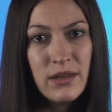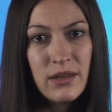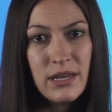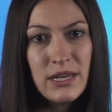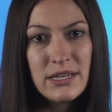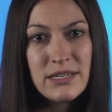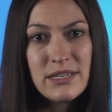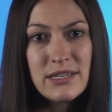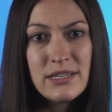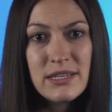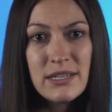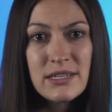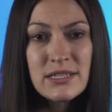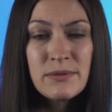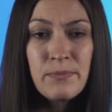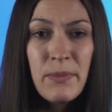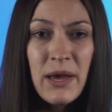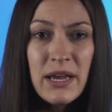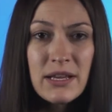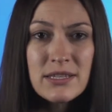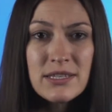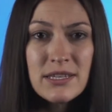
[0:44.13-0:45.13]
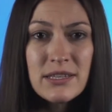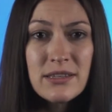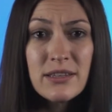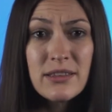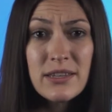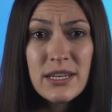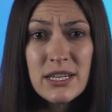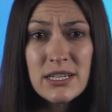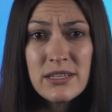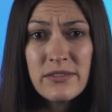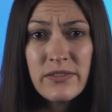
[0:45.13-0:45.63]
It is expected
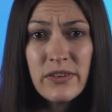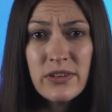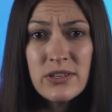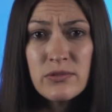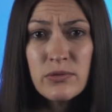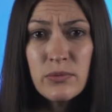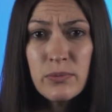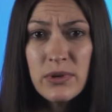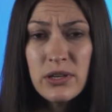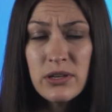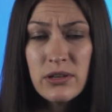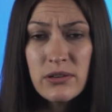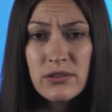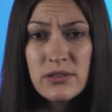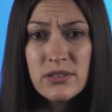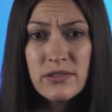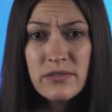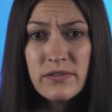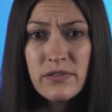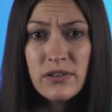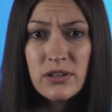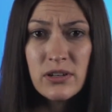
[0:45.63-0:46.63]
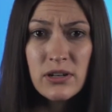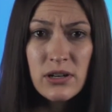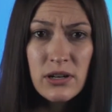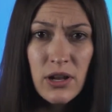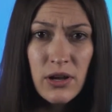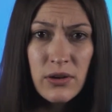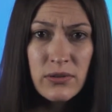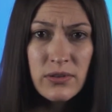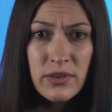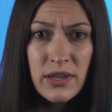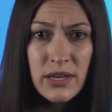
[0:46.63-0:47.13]
that these funds will be used to fund
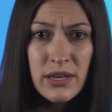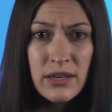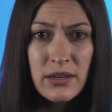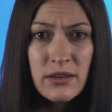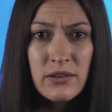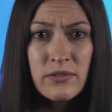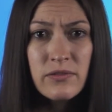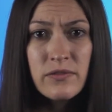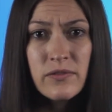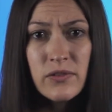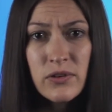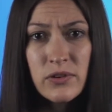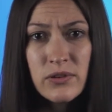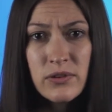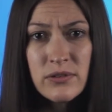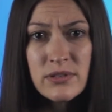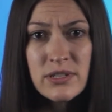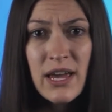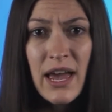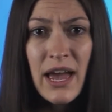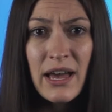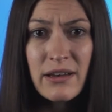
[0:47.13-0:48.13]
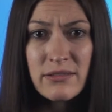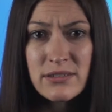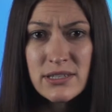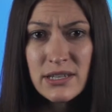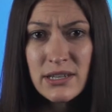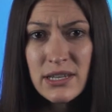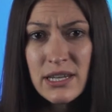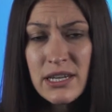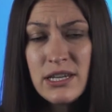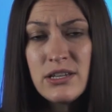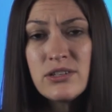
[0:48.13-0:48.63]
clothing, food,
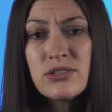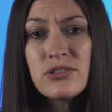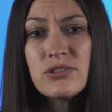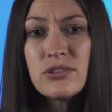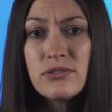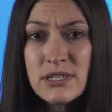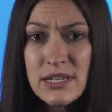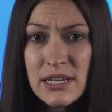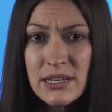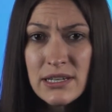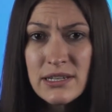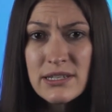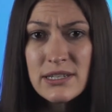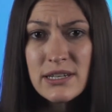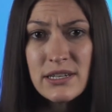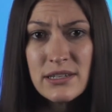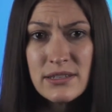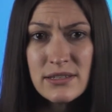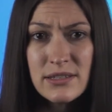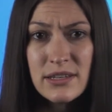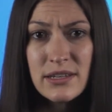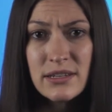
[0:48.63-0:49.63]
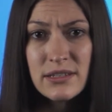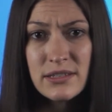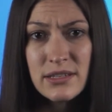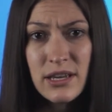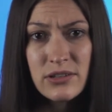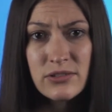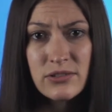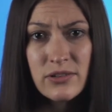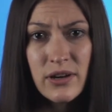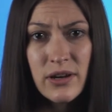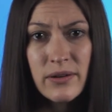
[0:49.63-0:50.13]
housing needs, utilities,
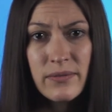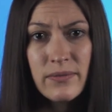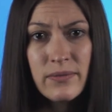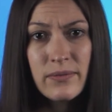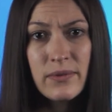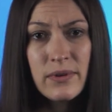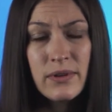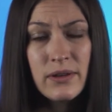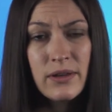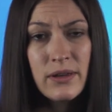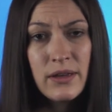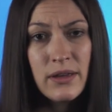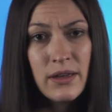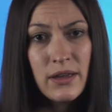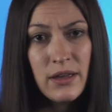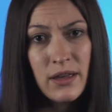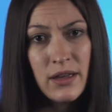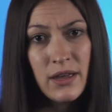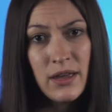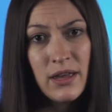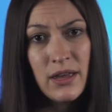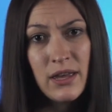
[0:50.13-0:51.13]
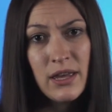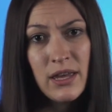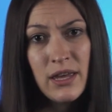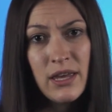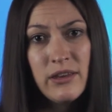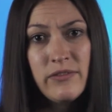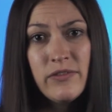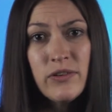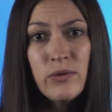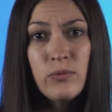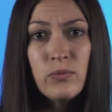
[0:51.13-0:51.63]
etc.
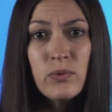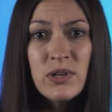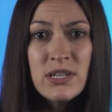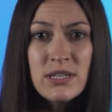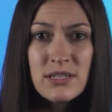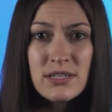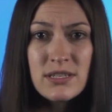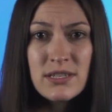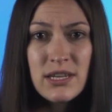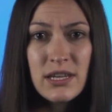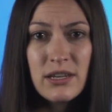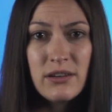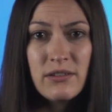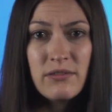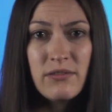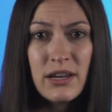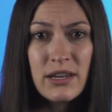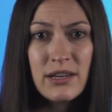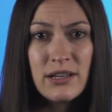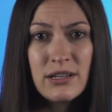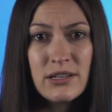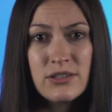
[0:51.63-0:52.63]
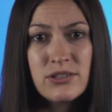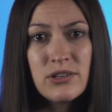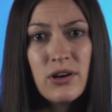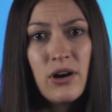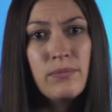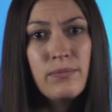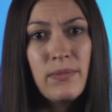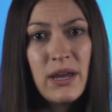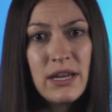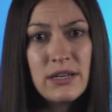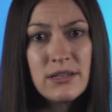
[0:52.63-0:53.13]
If you wish to seek regular
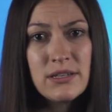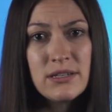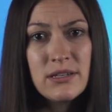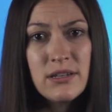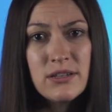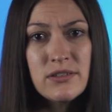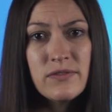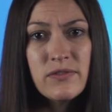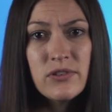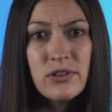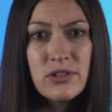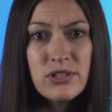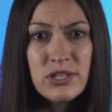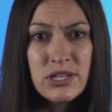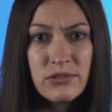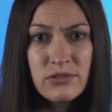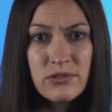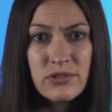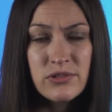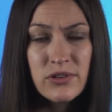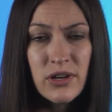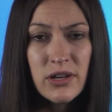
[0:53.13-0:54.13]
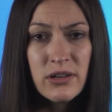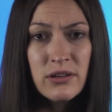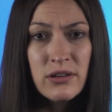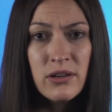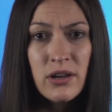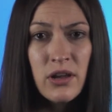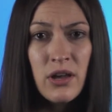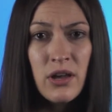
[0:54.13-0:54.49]
child maintenance for your children,